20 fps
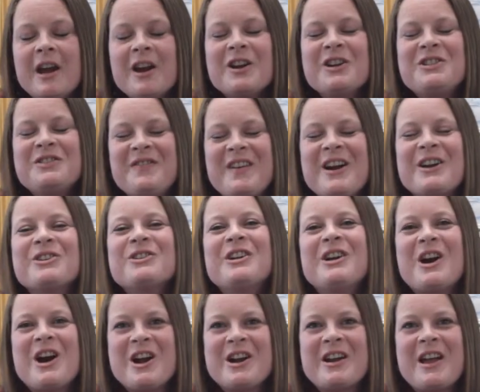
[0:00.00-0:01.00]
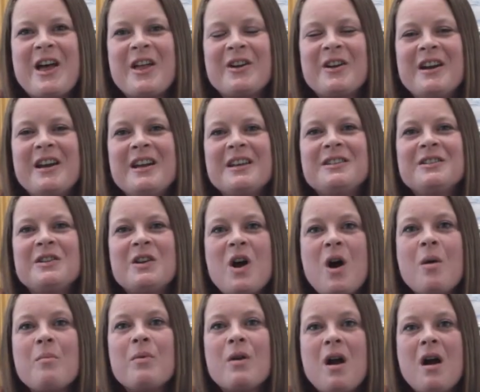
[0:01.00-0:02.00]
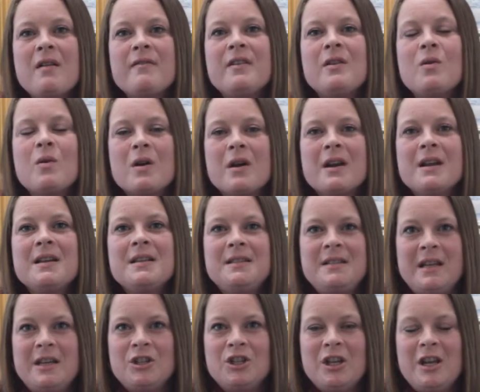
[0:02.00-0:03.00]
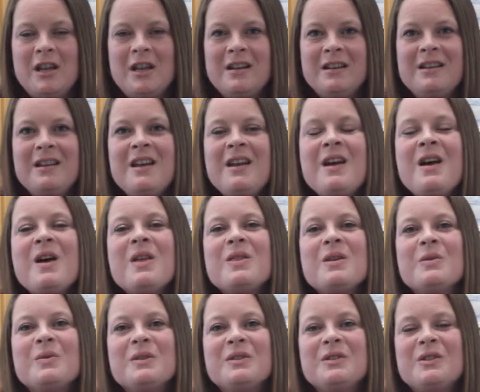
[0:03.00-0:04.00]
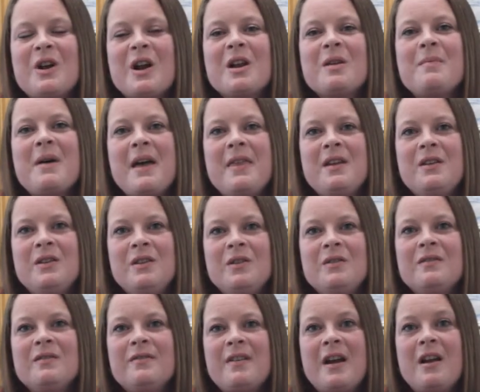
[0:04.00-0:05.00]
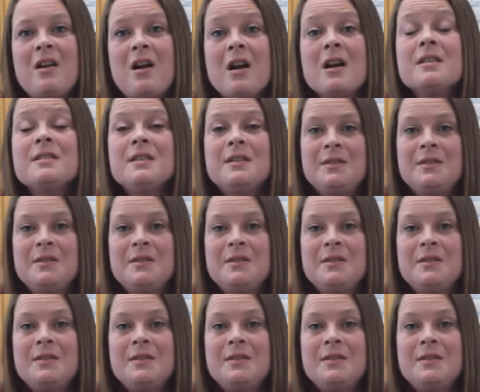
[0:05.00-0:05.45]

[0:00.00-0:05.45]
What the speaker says: Carriage Factory Art Gallery is a nonprofit organization. It was started by the Newton Fine Arts